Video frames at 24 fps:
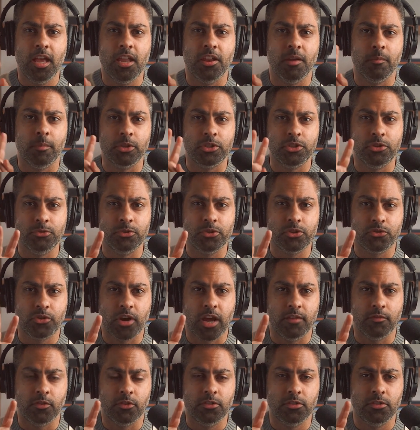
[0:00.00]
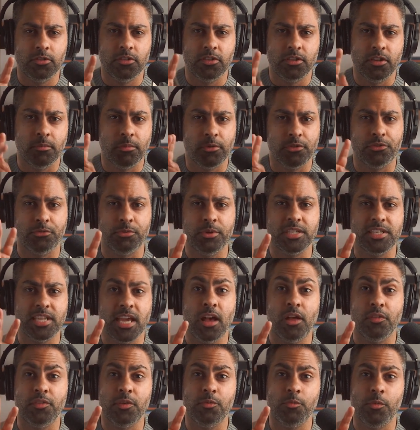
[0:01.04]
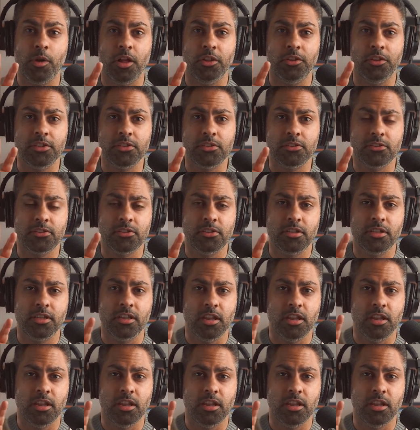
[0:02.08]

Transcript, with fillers: Number two is travel. Number three is health and wellness.